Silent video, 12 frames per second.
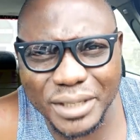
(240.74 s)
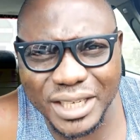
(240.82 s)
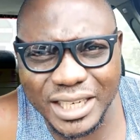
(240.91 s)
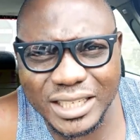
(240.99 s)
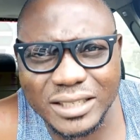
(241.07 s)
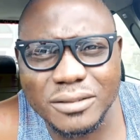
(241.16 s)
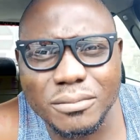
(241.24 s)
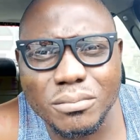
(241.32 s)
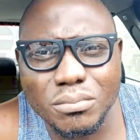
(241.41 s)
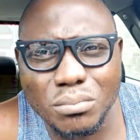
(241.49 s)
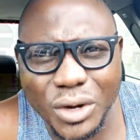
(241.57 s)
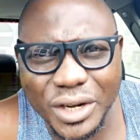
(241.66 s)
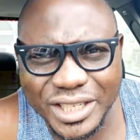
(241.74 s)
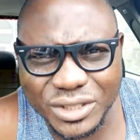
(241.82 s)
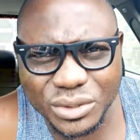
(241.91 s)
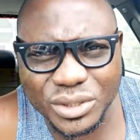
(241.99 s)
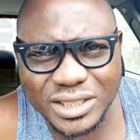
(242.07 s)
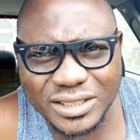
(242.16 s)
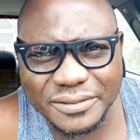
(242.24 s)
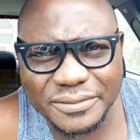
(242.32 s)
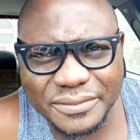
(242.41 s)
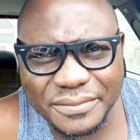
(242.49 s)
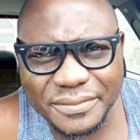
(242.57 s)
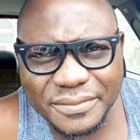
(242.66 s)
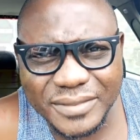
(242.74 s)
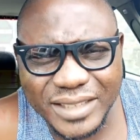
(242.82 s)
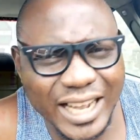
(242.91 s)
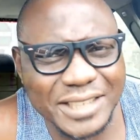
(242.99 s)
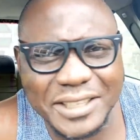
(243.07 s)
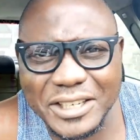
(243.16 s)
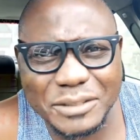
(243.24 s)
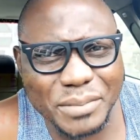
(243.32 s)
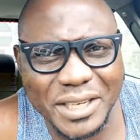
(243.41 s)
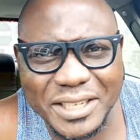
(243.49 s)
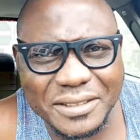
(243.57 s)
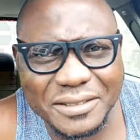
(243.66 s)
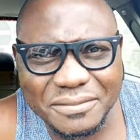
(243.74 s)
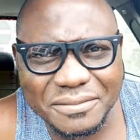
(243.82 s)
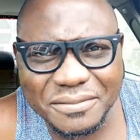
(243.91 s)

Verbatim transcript: being monitored as I speak.